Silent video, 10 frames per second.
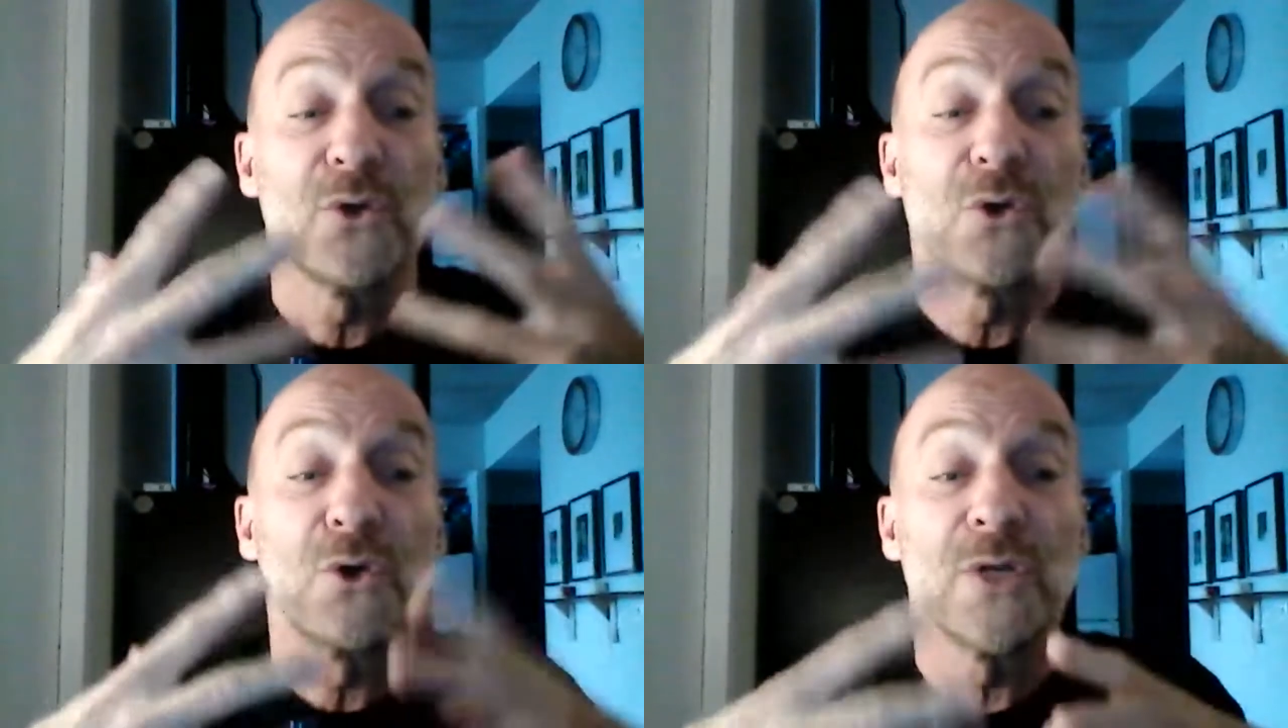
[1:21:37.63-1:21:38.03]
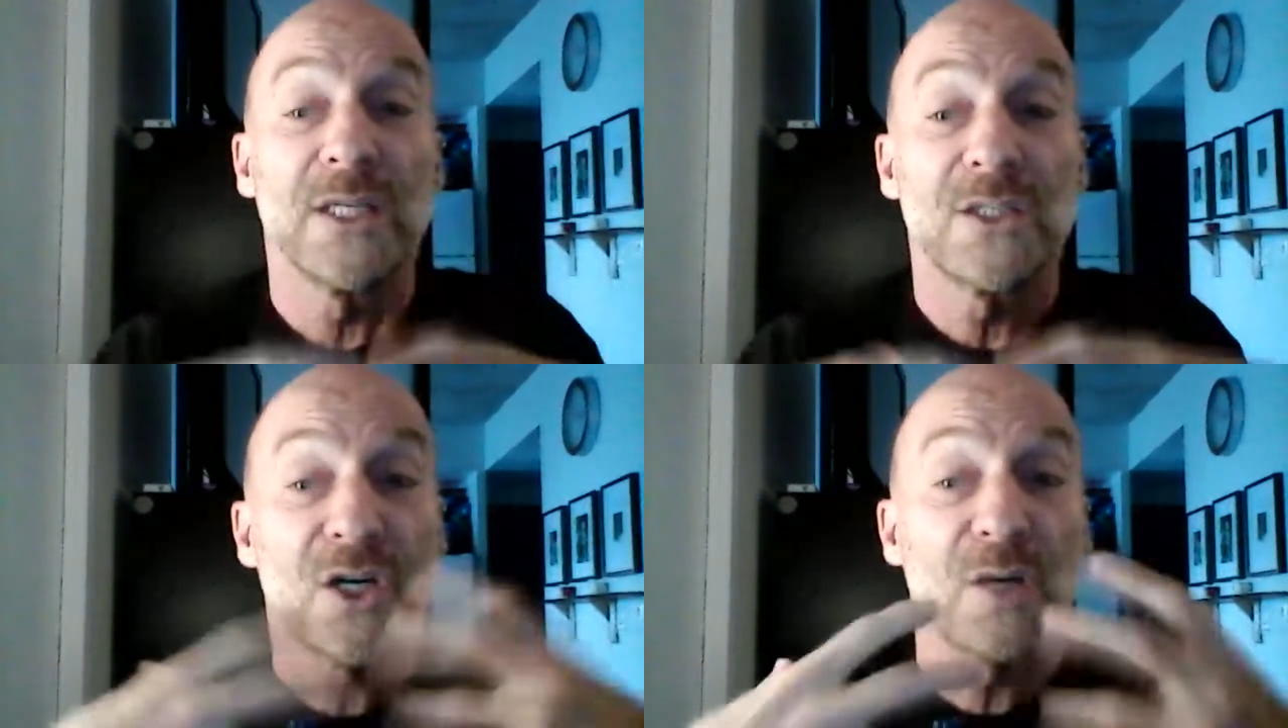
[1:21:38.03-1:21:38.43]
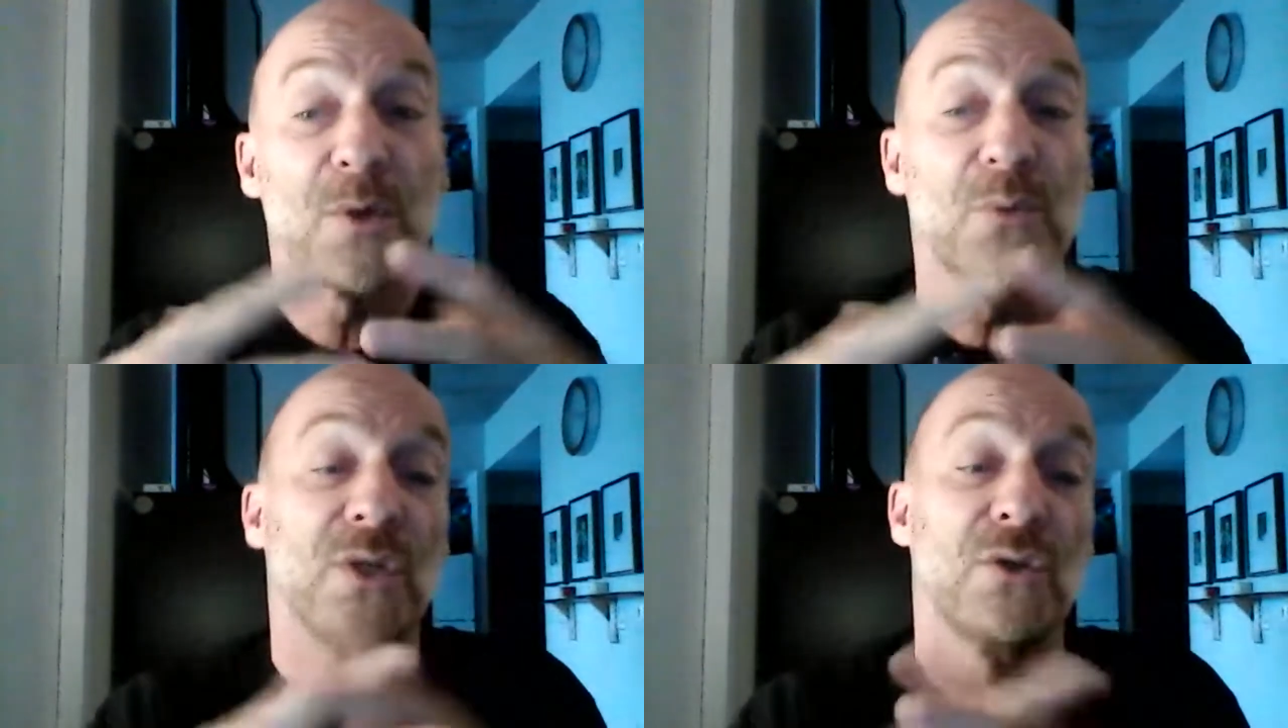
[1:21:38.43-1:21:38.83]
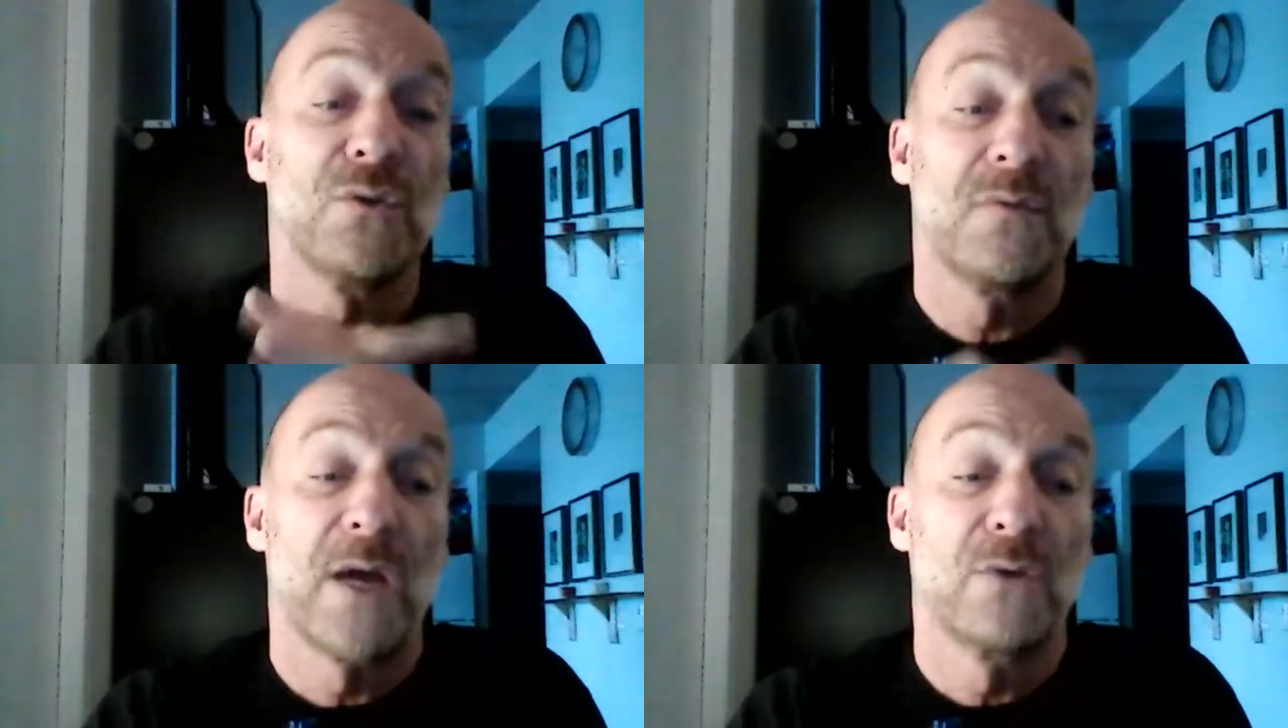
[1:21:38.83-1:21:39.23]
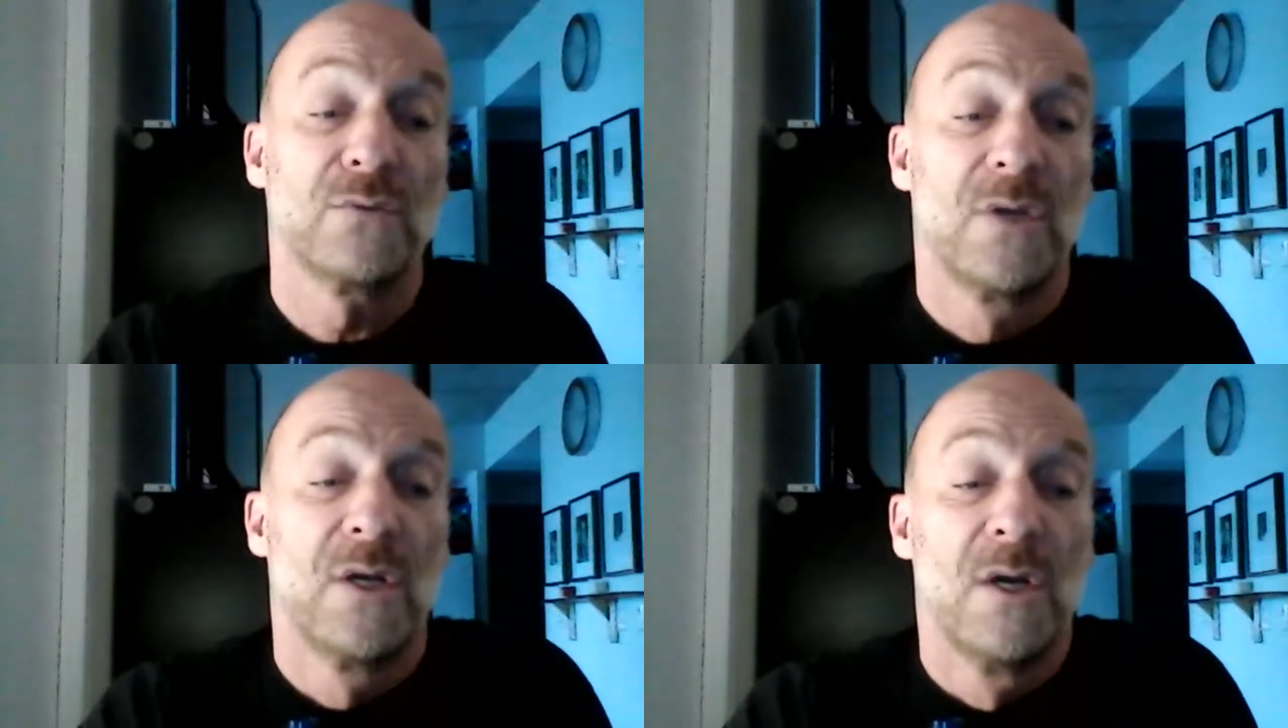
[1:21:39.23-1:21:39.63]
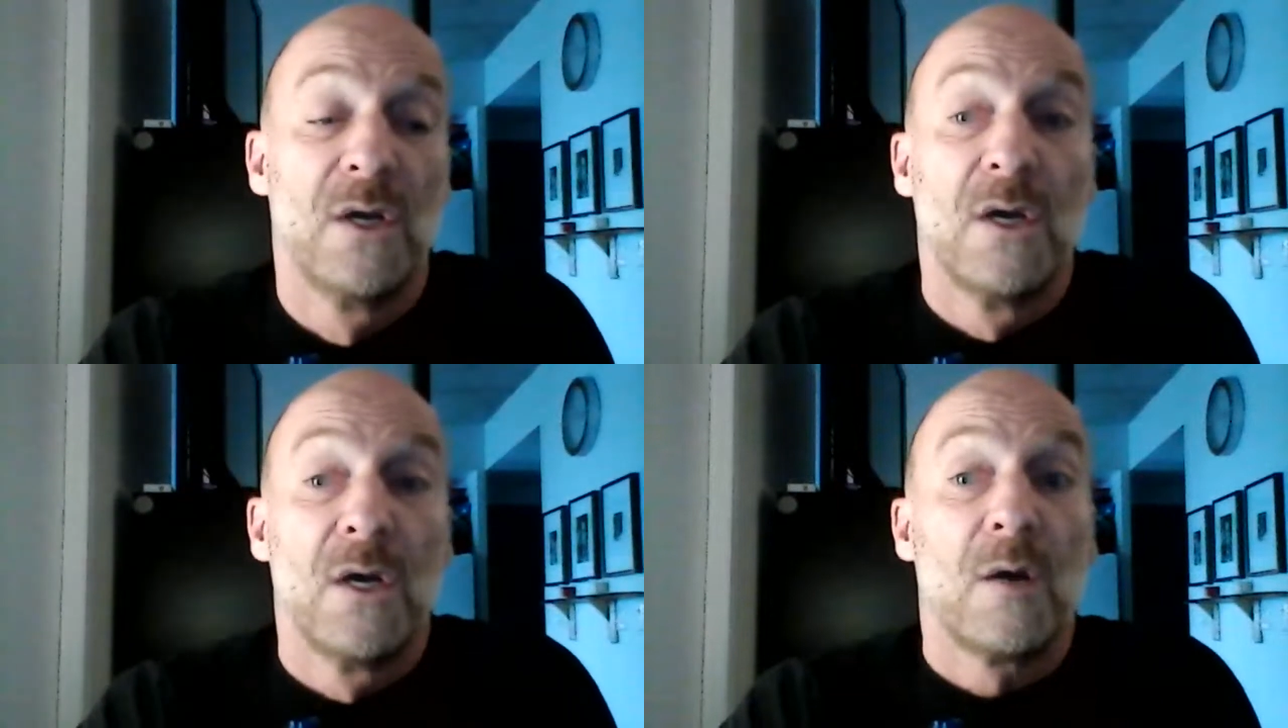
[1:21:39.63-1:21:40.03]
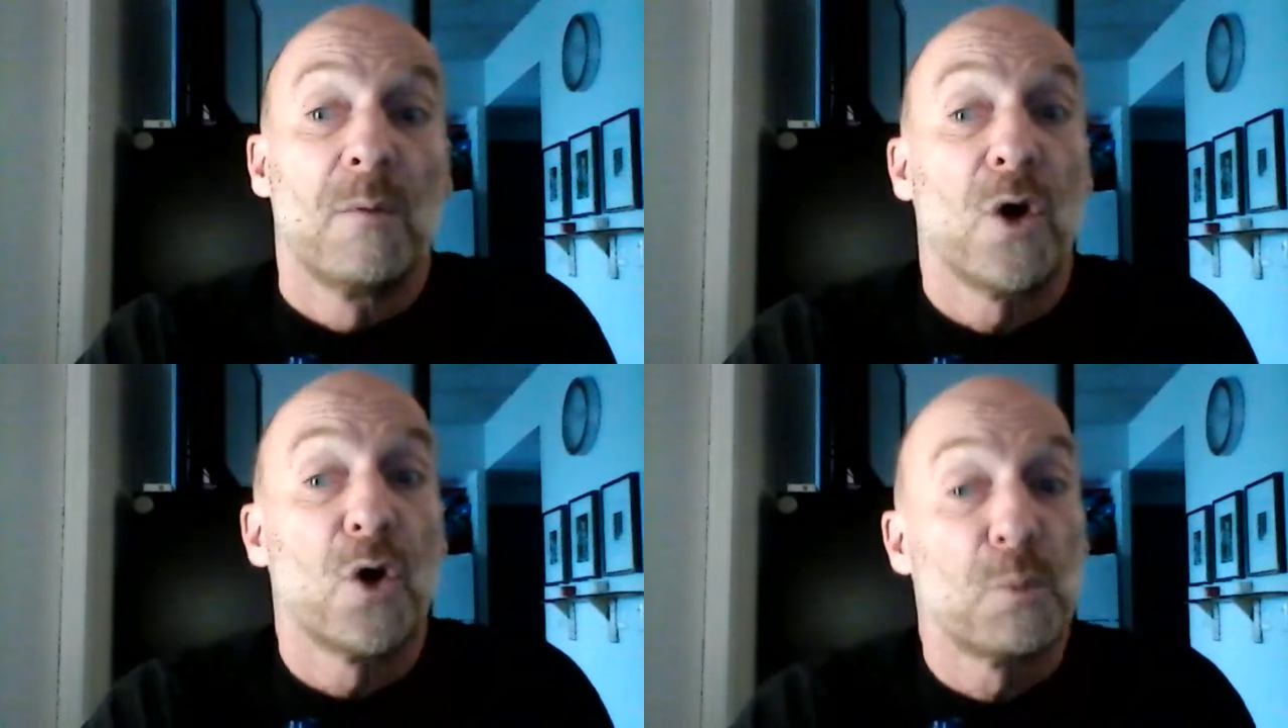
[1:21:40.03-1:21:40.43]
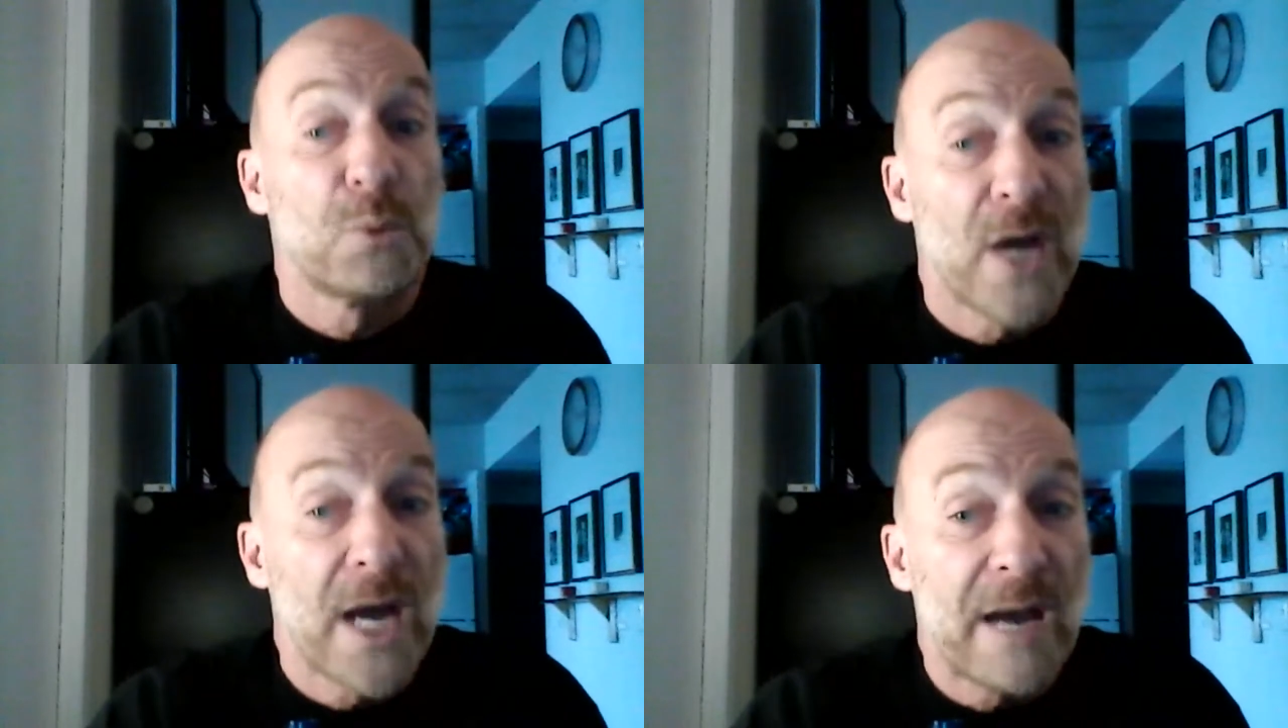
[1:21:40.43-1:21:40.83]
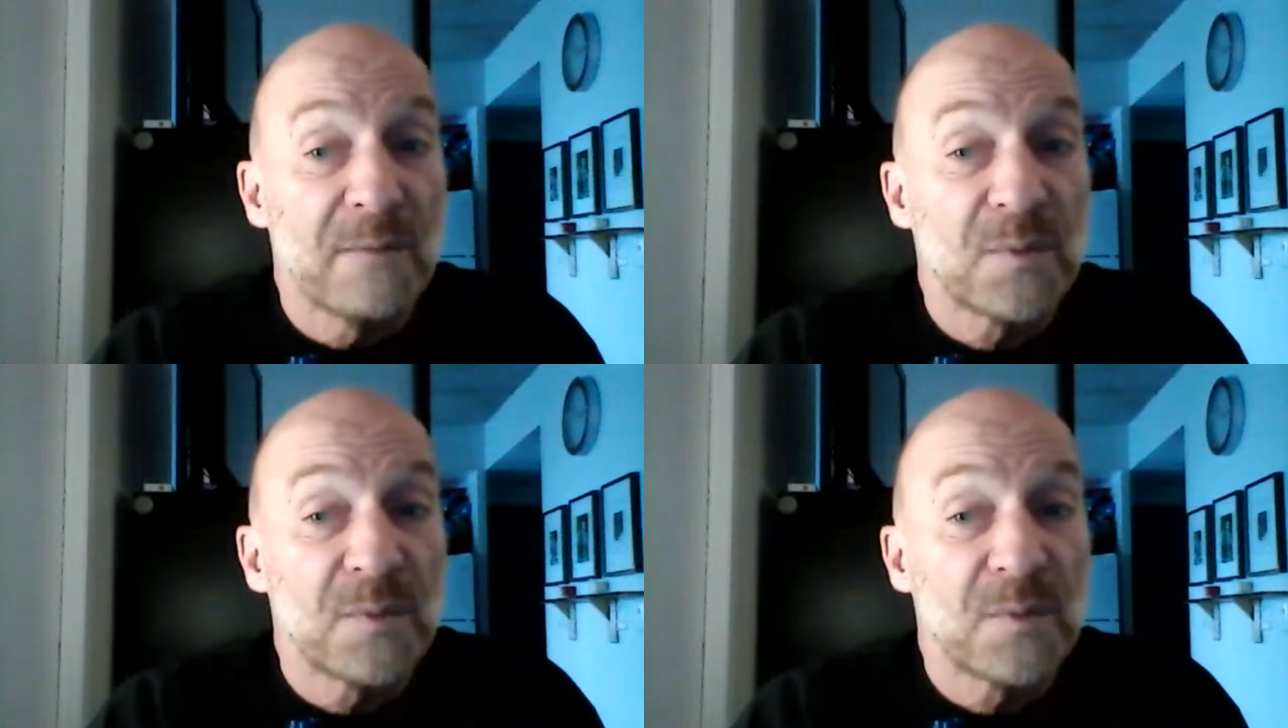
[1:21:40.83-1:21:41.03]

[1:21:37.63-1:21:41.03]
Talk about your coding. Talk about what you found. Or